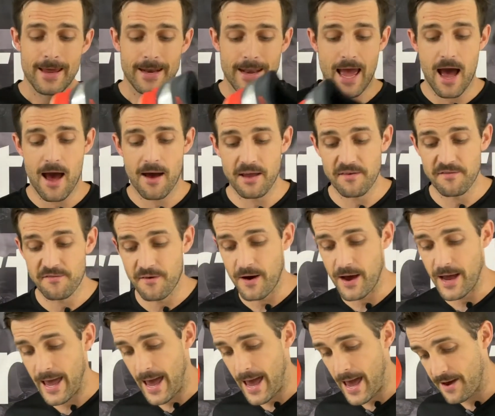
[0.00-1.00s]
Now, if
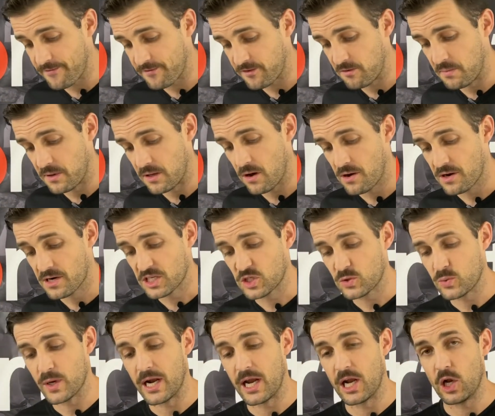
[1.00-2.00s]
I have to be
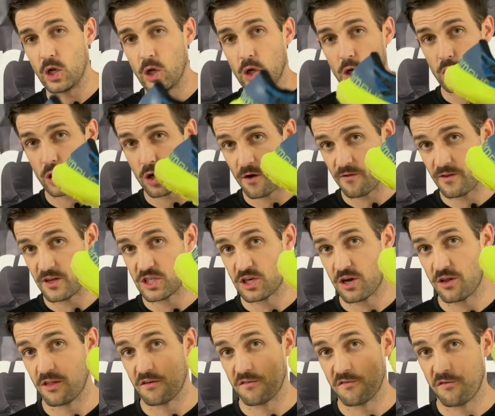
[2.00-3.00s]
honest, when I got this
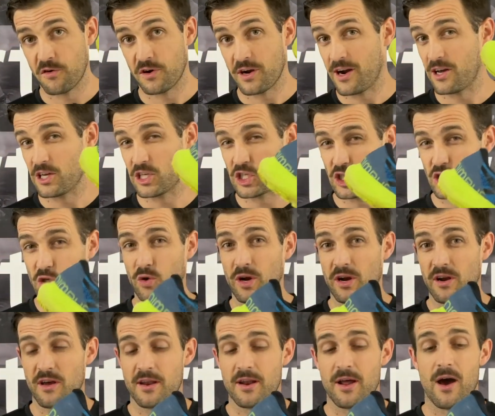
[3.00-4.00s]
on the foot and I stood
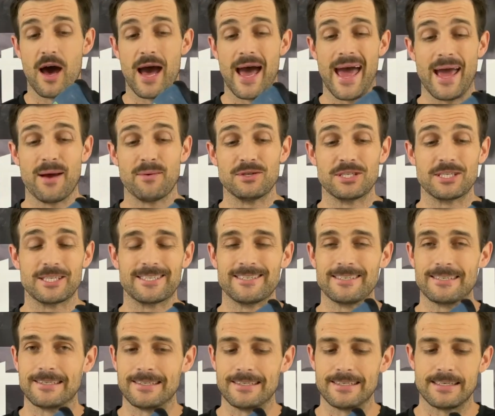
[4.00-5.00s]
in it, I
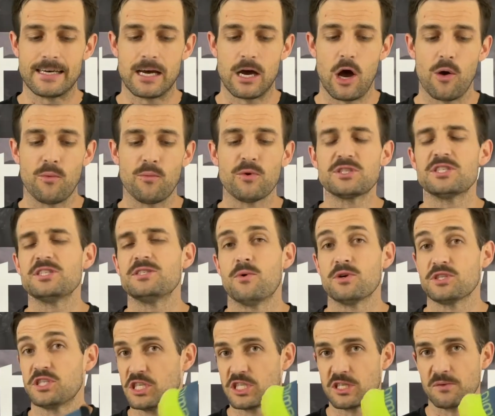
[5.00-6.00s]

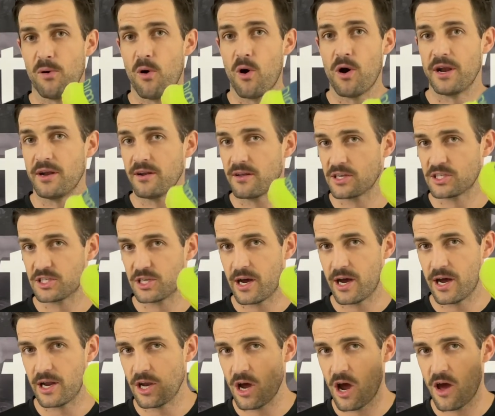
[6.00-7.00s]
wasn't disappointed because
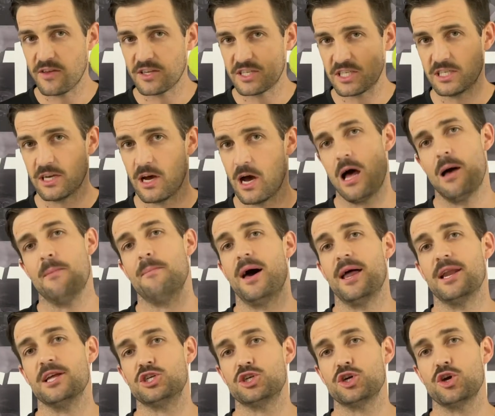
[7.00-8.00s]
I know this is a high
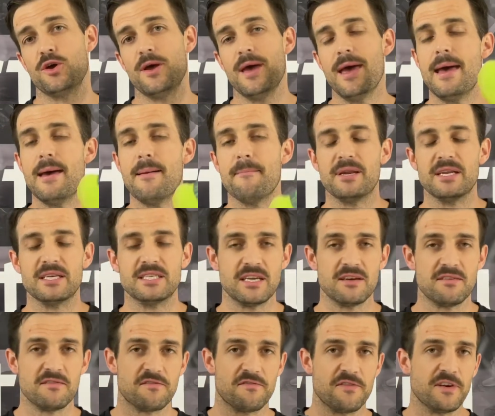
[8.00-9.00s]
mileage shoe, but it
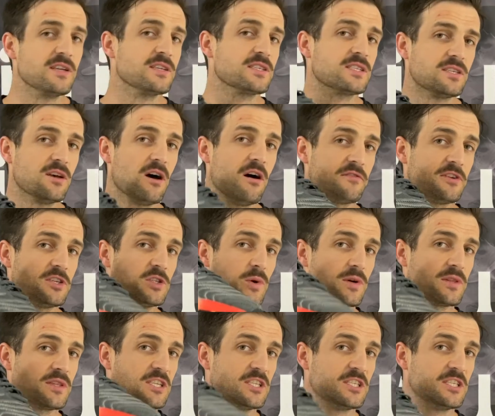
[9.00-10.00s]
didn't feel as soft as
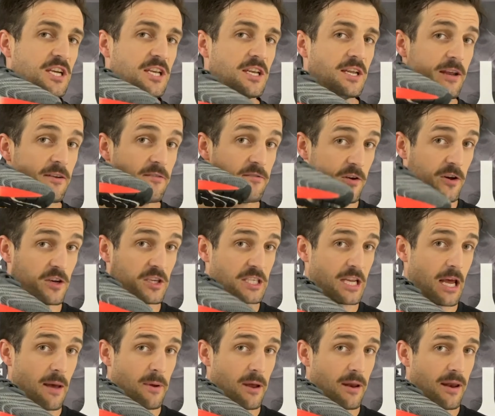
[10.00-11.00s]
what this did in first
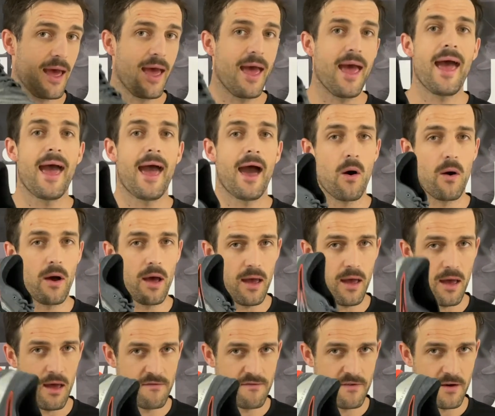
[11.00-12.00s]
step in.
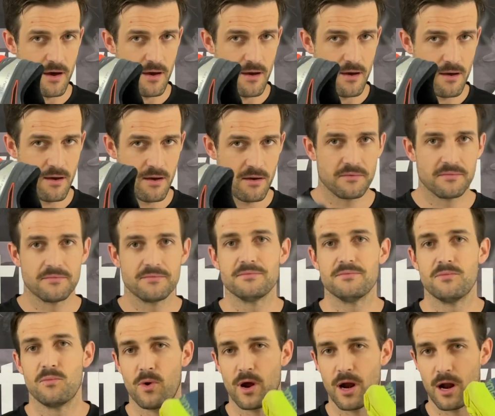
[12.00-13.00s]
However,
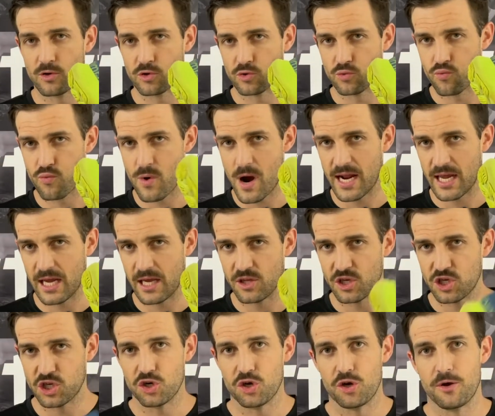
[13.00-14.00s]
when I was running in the
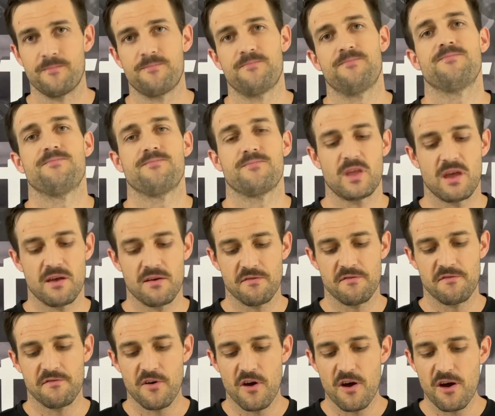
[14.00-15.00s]
shoe,
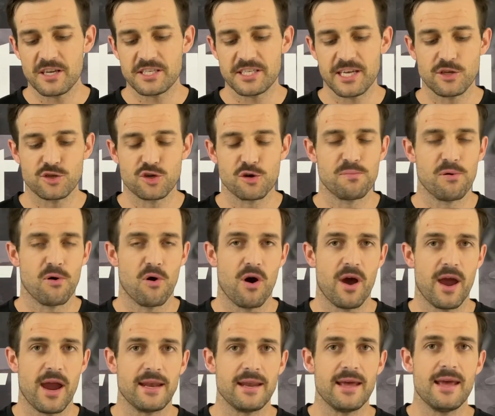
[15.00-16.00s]
first entry
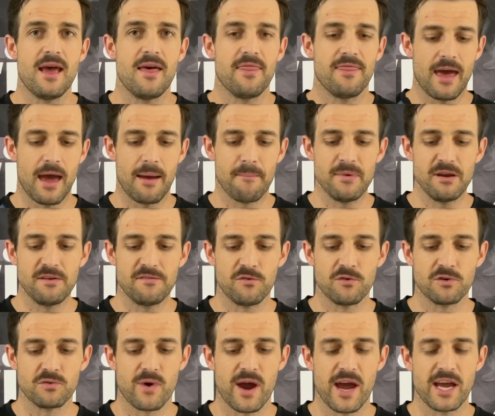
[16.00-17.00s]
point, that
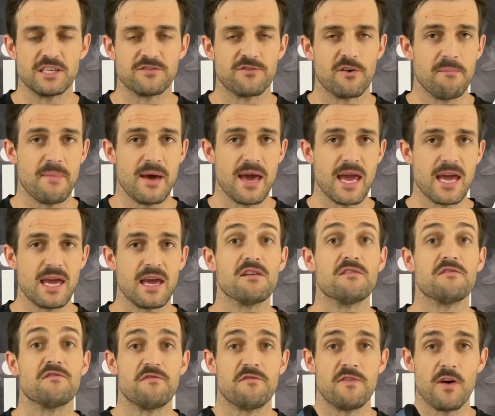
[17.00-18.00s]
midfoot range for me,
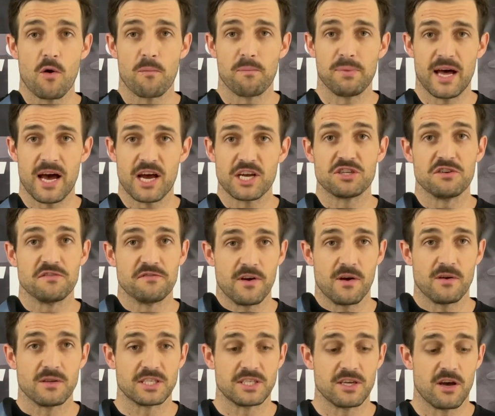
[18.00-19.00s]
it felt plush, it
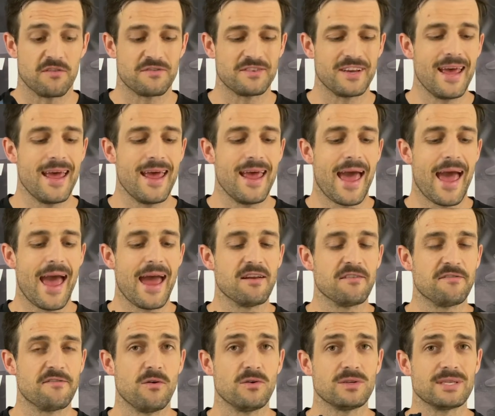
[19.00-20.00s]
felt soft, and
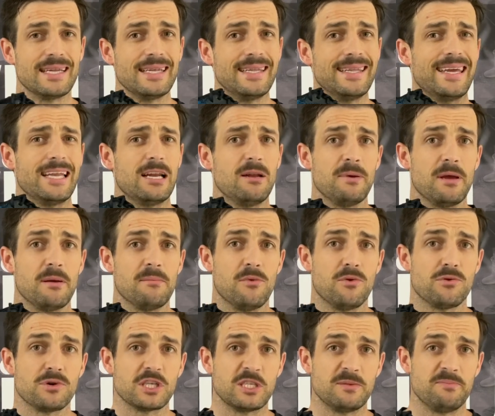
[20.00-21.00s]
it feels a little bit
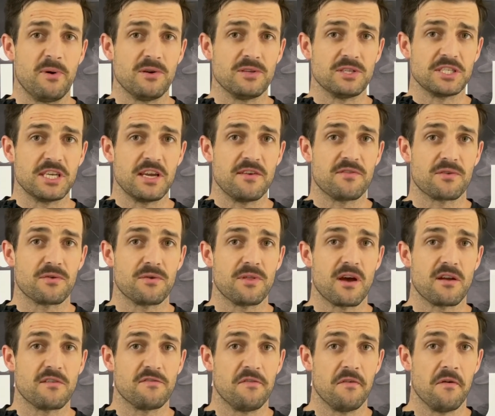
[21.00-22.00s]
more responsive through
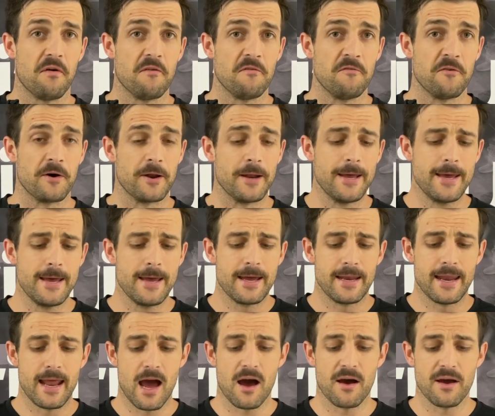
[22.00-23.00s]
that forefoot.
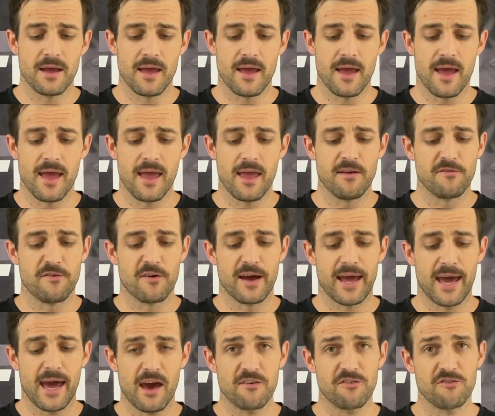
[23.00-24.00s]
Now, if I
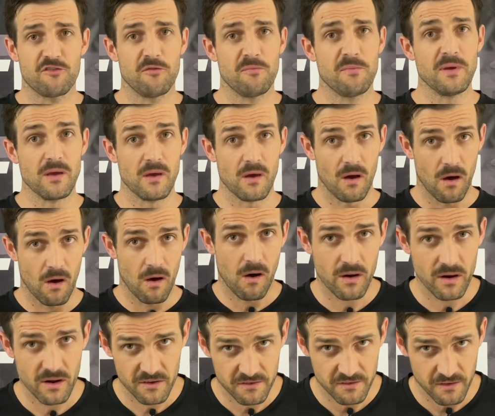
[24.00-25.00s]
have to be
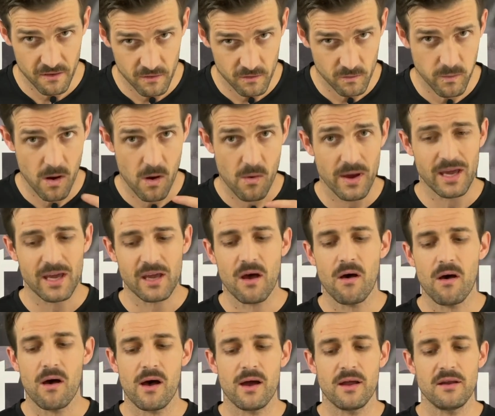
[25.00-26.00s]
honest as well, it
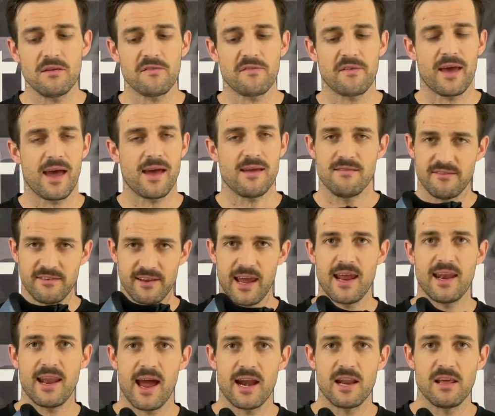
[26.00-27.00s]
kind of had
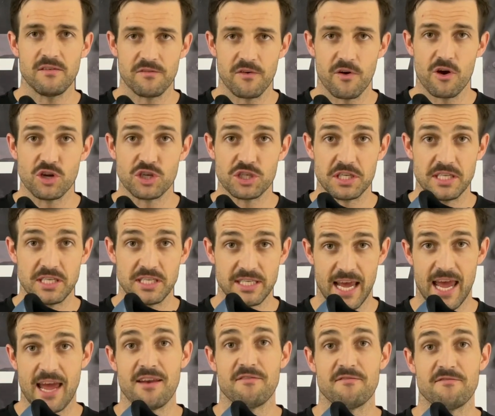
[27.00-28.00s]
1080 version
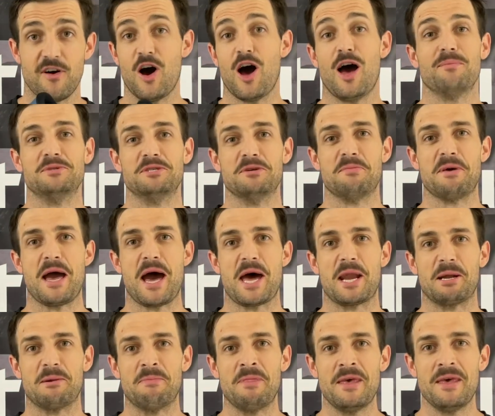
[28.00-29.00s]
10 vibes about
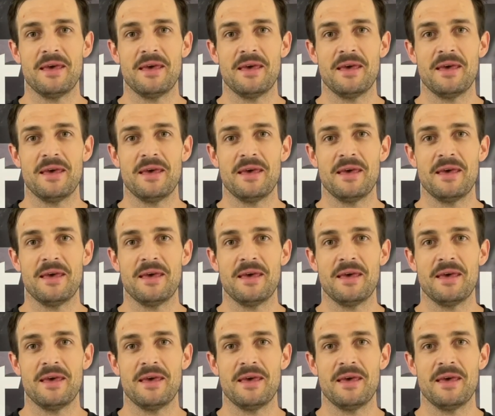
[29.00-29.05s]
it.